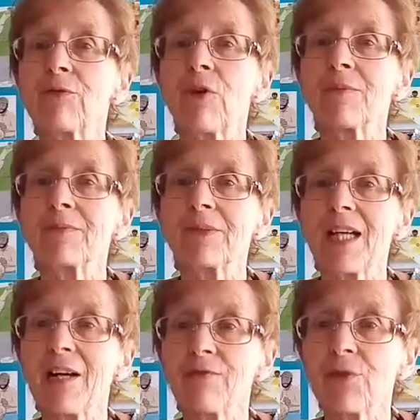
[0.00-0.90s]
from
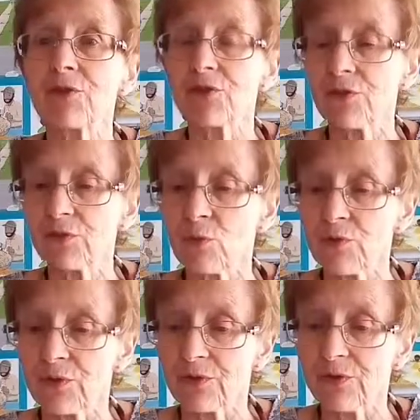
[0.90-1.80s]
diverse
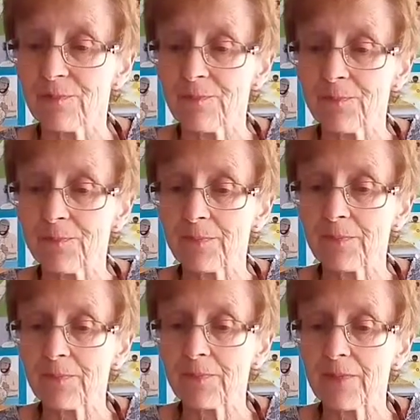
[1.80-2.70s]
sources?
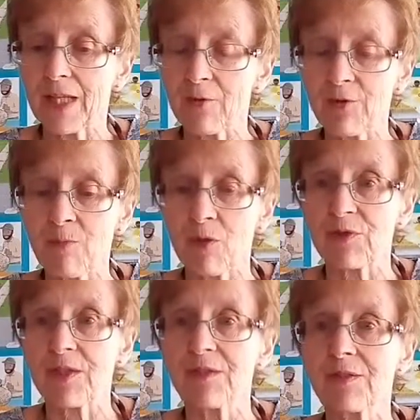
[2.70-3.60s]
Our
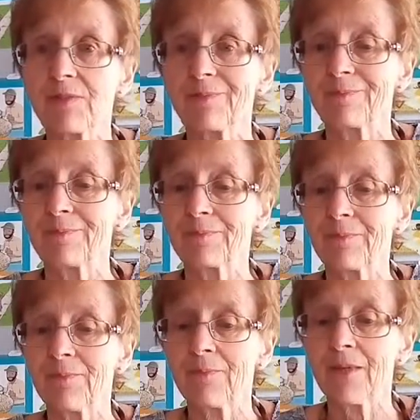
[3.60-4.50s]
response is,
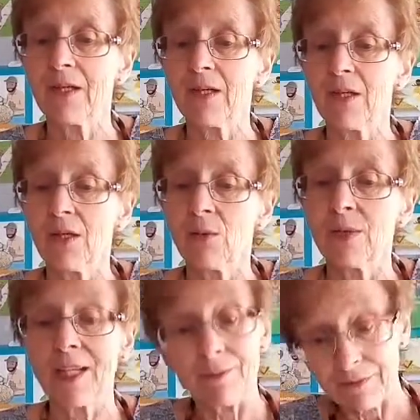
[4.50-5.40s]

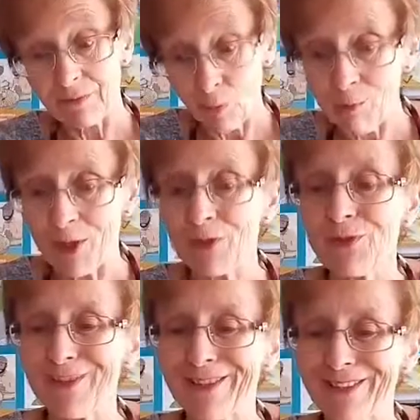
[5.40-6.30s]
we have
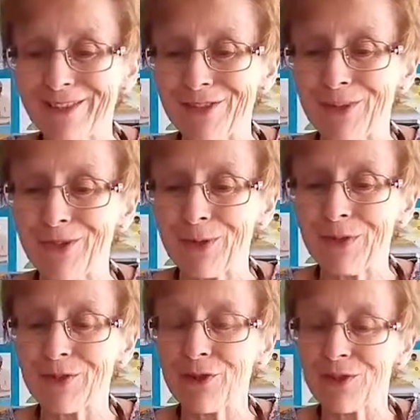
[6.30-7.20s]
almost
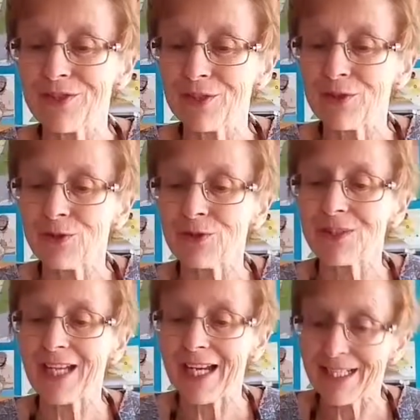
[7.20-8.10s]
secured continued
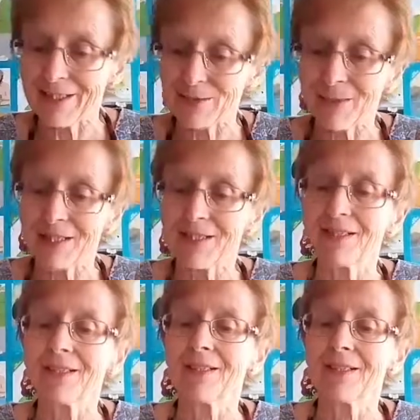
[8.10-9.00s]
ASB